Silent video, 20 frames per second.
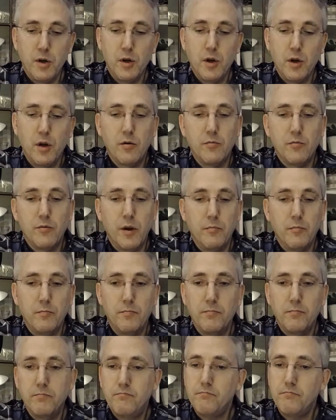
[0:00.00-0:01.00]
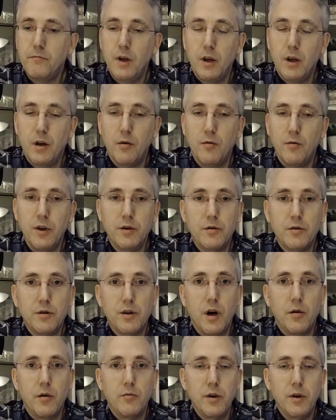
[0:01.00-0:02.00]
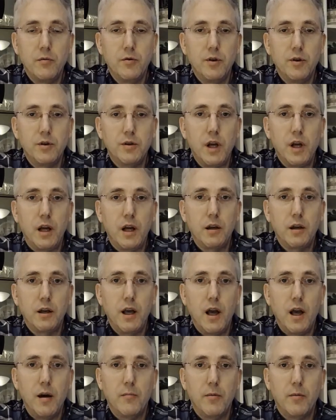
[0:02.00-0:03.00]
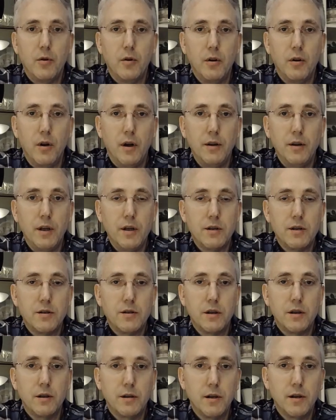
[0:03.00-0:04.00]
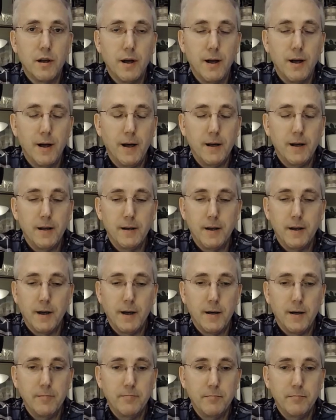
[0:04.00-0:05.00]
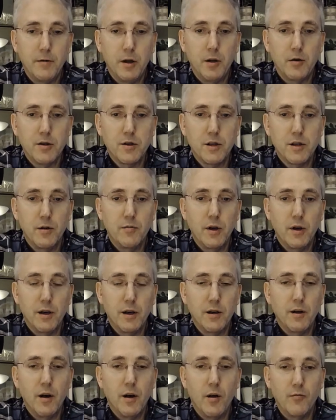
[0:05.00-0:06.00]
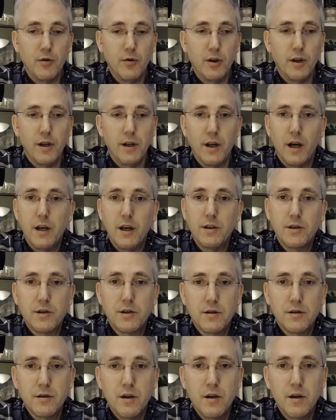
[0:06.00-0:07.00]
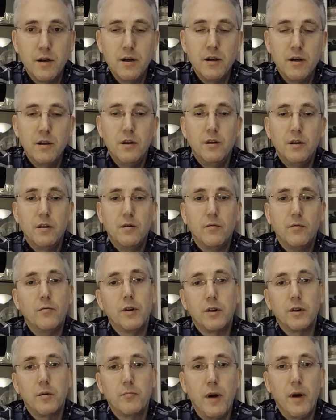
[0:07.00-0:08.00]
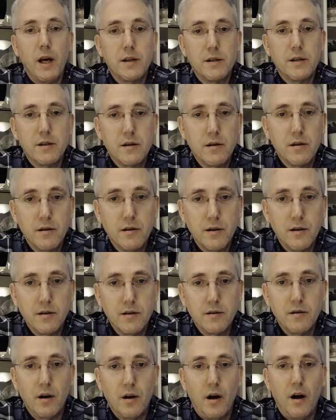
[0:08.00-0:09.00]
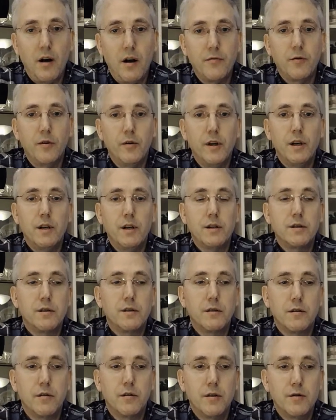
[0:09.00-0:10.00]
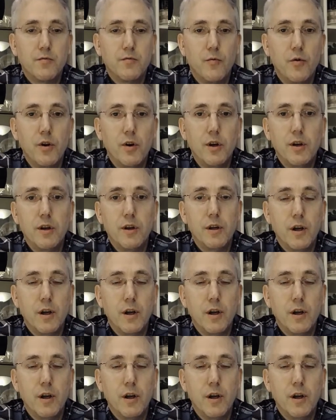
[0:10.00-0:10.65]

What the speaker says: we thought we would take a gamble on this and you know, see what a really nice, what the best to offer is. There is one